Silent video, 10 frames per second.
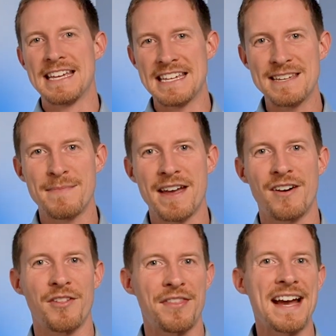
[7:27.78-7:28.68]

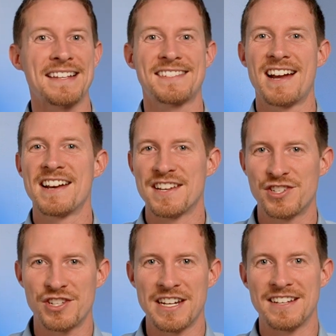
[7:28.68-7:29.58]
email that sign-in
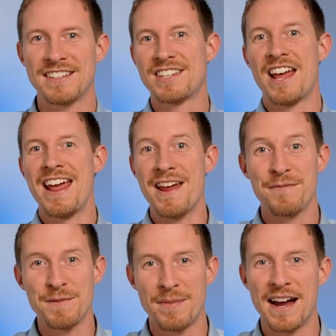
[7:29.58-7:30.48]
sheet to
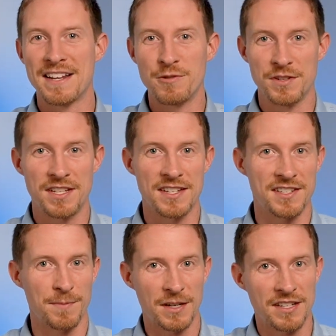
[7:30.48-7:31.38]
everybody who attends
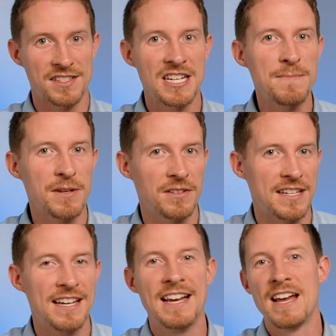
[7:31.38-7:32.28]
there, because typically